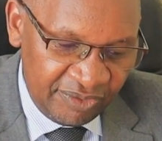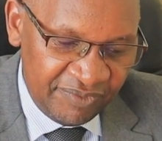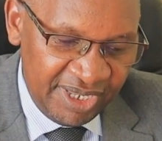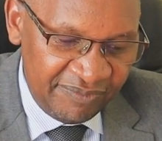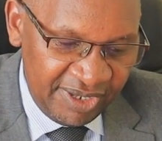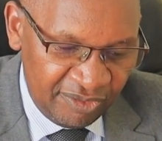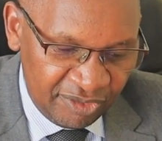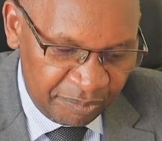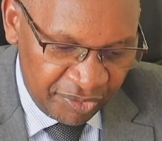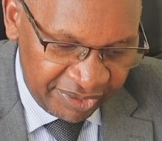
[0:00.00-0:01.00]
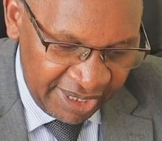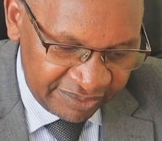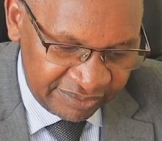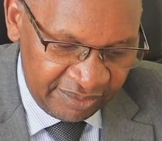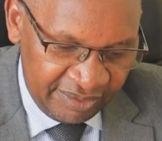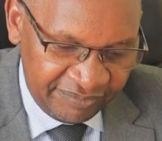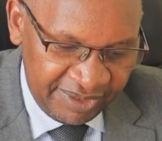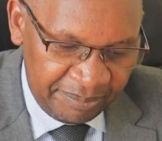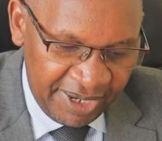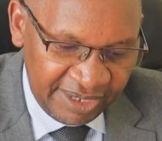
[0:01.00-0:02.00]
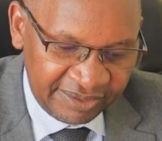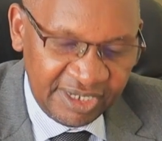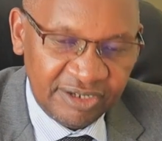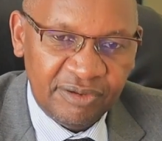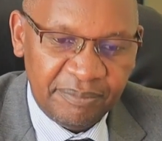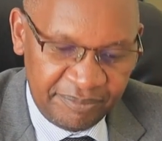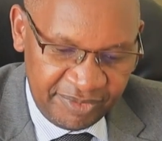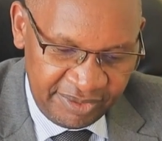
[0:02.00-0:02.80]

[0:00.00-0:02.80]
of living on products of the plant kingdom,